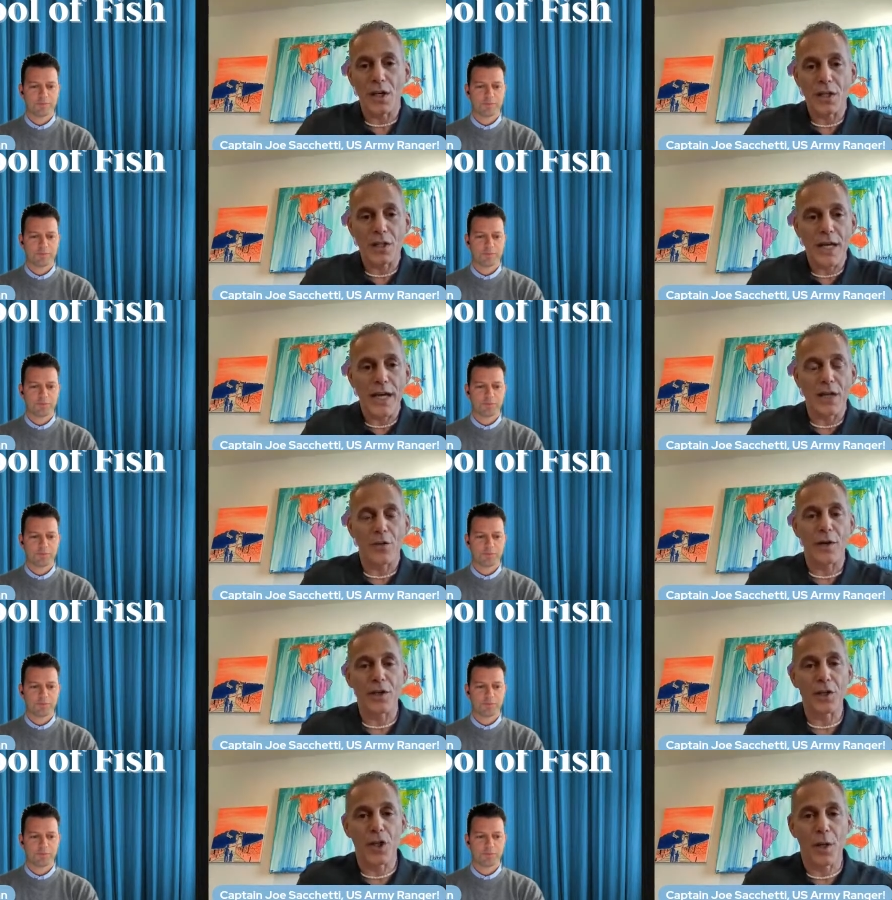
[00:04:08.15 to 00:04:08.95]
Speaker 1: and you hang
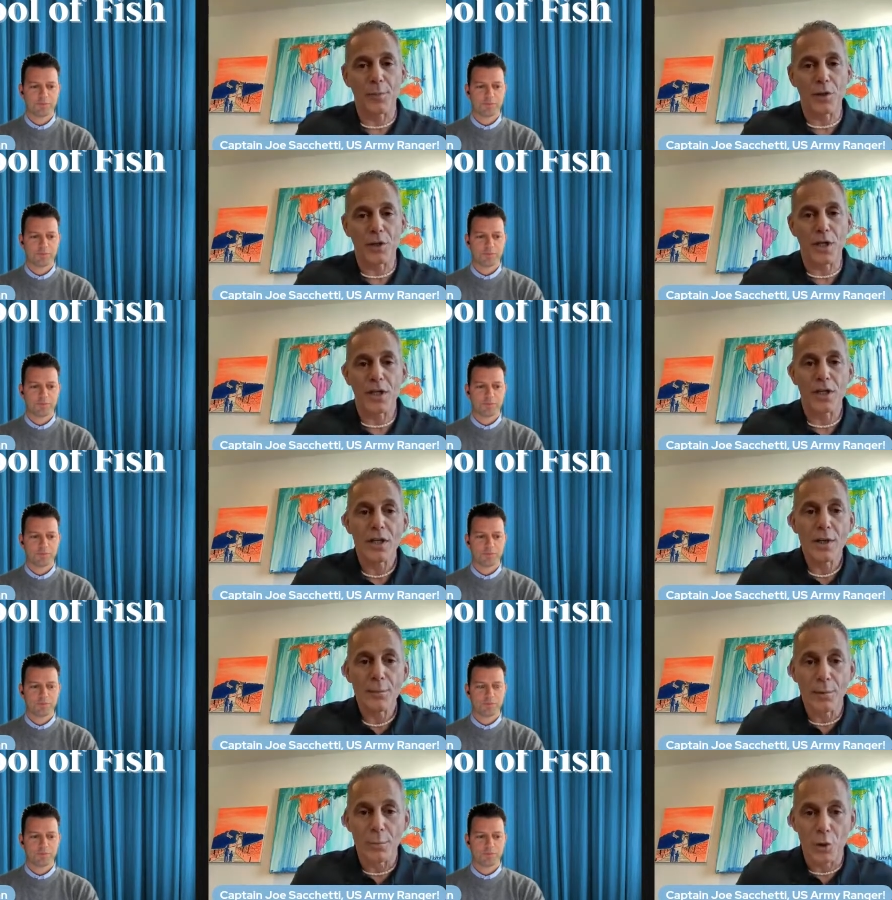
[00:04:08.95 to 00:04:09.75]
around the army you get
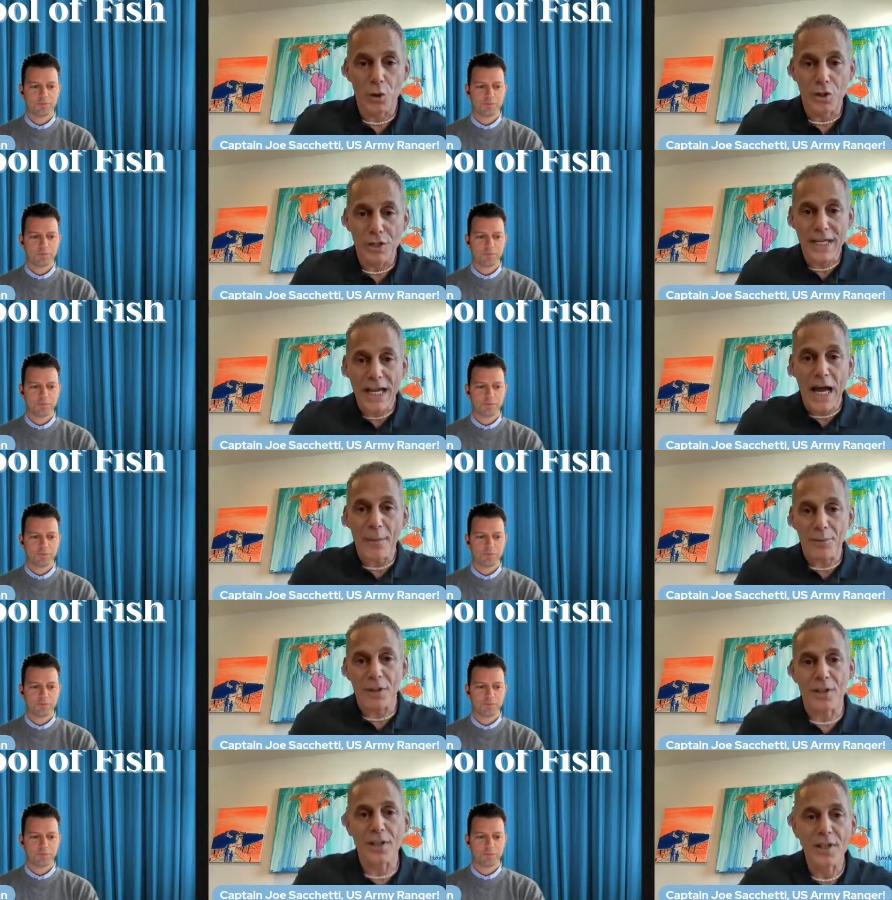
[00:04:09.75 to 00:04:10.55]
promoted to
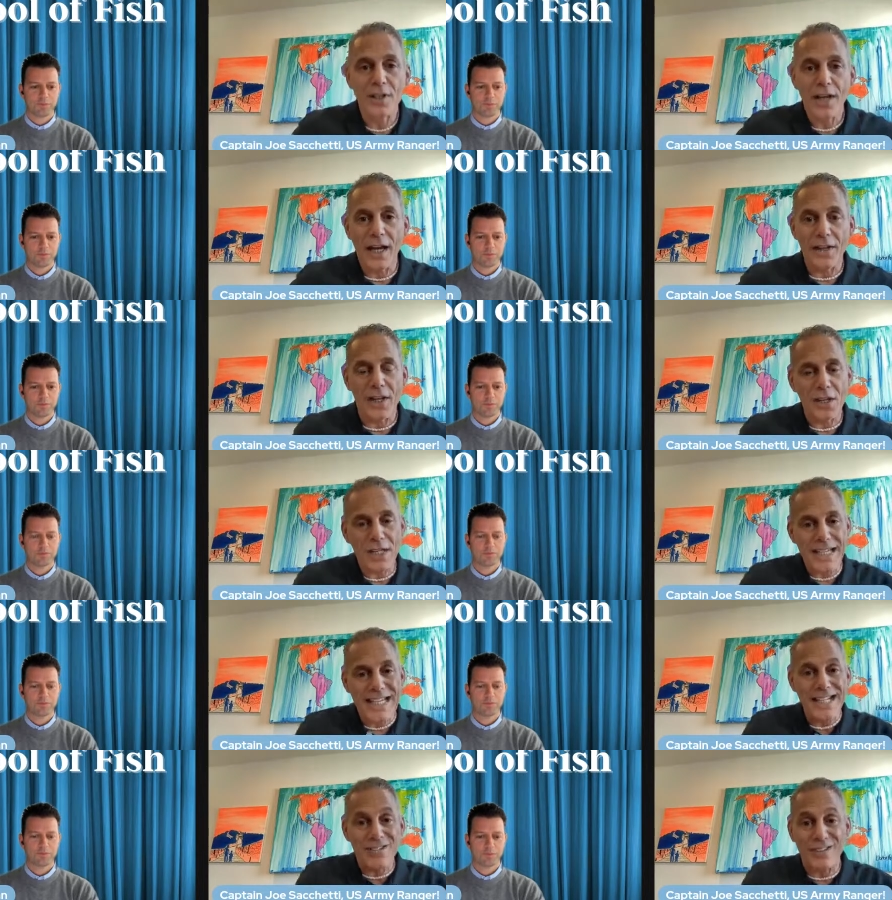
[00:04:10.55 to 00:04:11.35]
captain and then
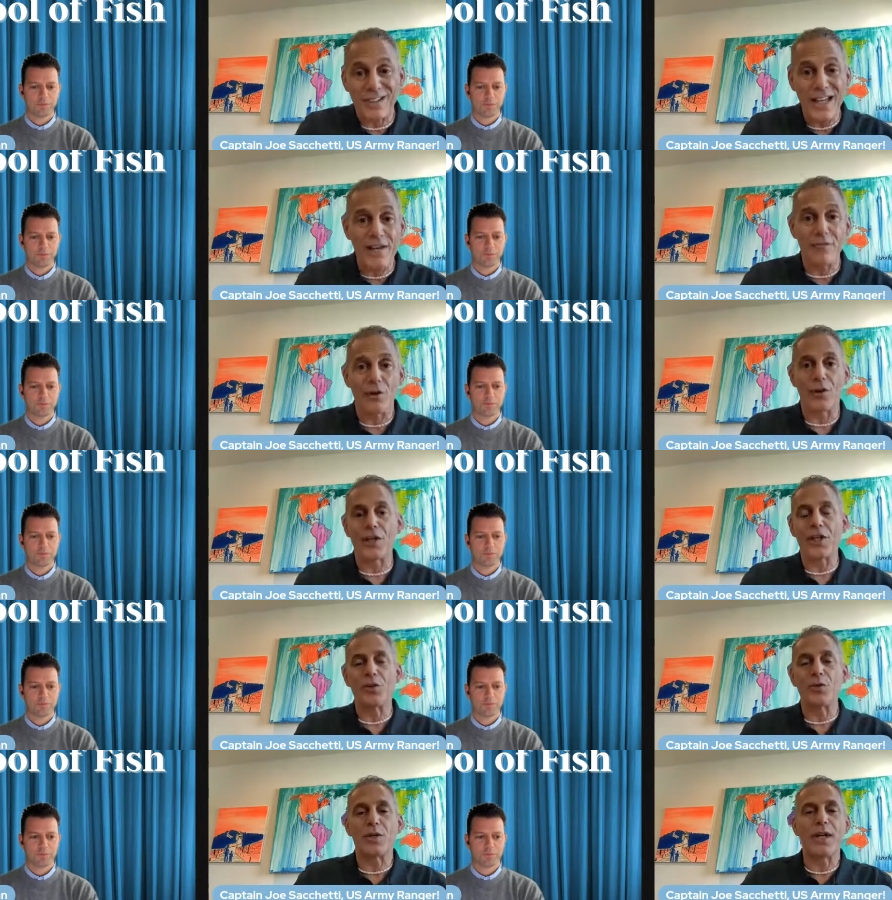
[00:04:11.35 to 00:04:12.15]
each level
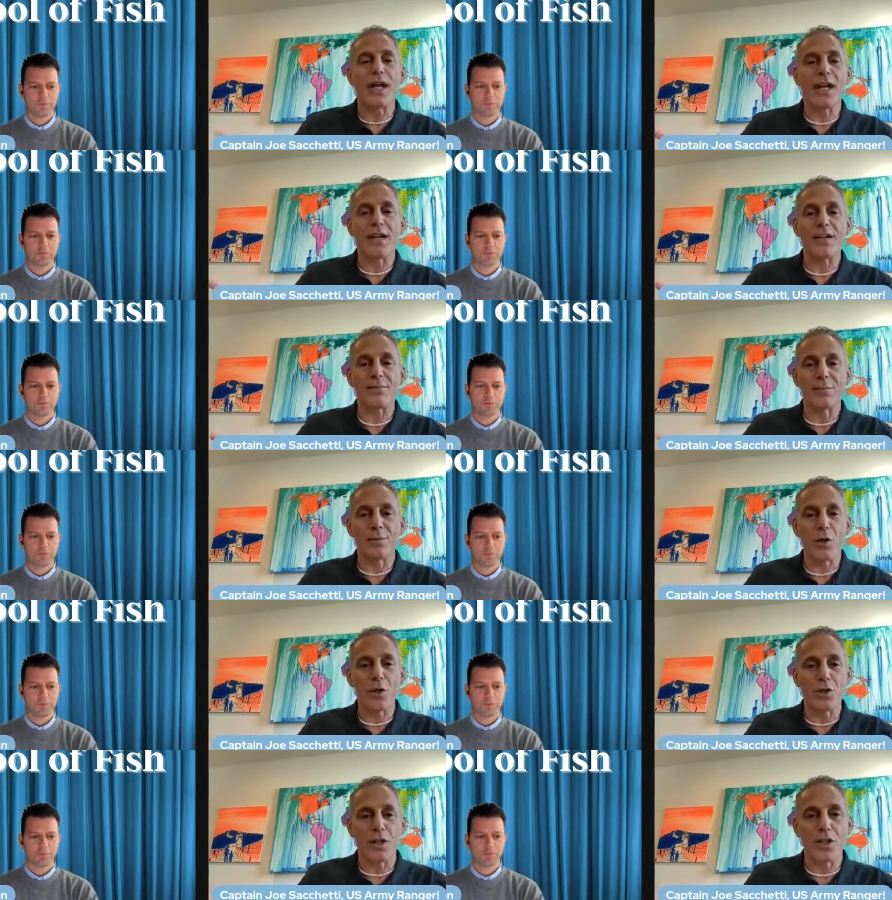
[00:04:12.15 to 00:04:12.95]
that you get
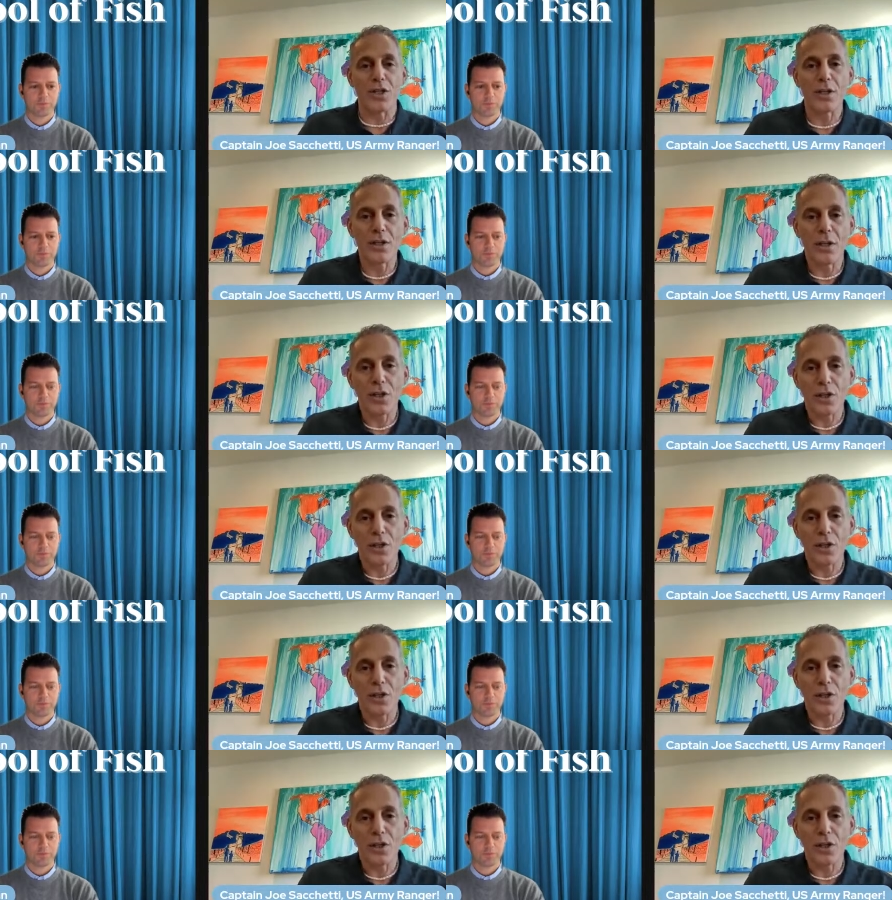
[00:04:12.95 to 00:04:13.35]
promoted